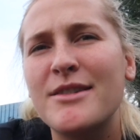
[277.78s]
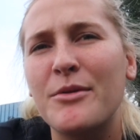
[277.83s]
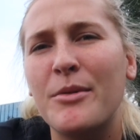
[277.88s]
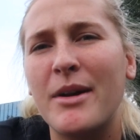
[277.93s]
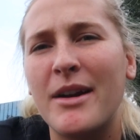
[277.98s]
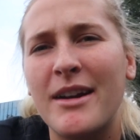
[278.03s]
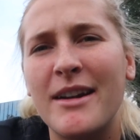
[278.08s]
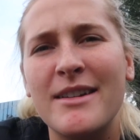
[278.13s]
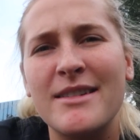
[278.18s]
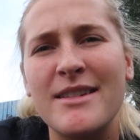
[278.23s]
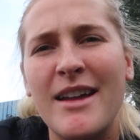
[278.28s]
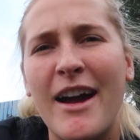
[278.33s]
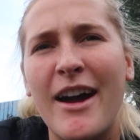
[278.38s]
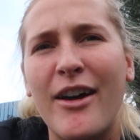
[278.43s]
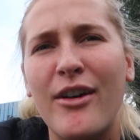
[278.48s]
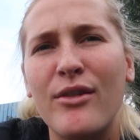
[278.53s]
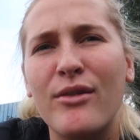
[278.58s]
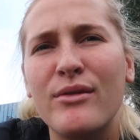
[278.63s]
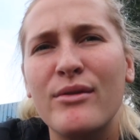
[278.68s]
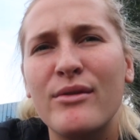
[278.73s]
to what it is
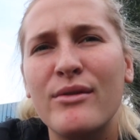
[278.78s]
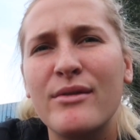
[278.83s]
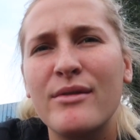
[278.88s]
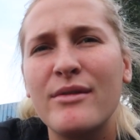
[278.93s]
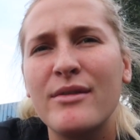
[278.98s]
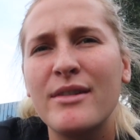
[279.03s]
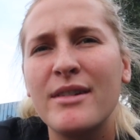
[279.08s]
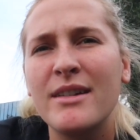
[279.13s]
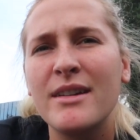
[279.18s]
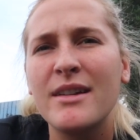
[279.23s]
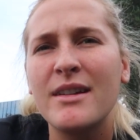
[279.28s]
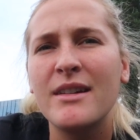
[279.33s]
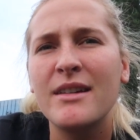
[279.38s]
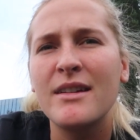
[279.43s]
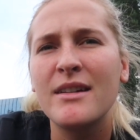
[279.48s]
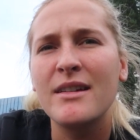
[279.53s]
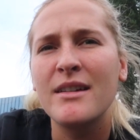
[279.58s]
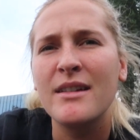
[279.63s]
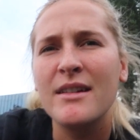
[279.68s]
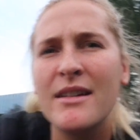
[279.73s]
now.
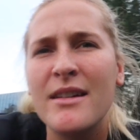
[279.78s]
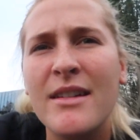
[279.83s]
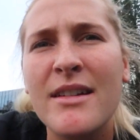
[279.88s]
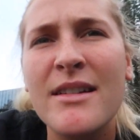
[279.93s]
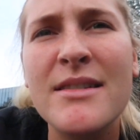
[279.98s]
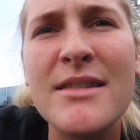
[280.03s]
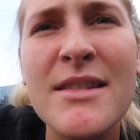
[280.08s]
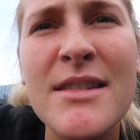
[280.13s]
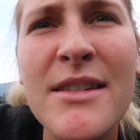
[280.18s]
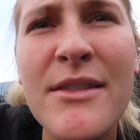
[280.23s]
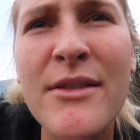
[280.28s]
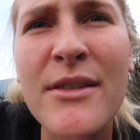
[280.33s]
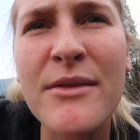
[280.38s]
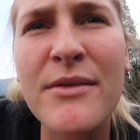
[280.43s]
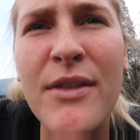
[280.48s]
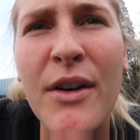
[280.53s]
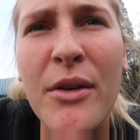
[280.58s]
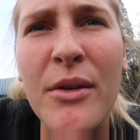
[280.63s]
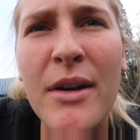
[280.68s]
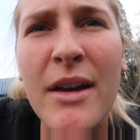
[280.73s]
Is this even
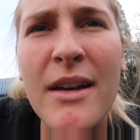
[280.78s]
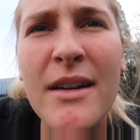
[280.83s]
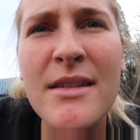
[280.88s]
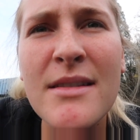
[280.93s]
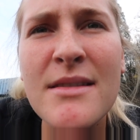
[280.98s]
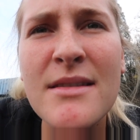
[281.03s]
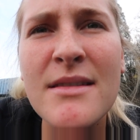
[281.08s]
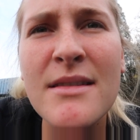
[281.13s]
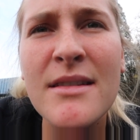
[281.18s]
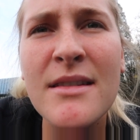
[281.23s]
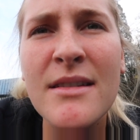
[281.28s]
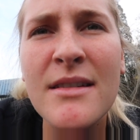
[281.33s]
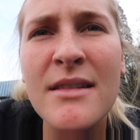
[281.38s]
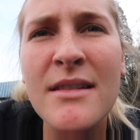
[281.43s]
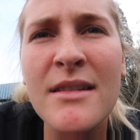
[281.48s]
focused?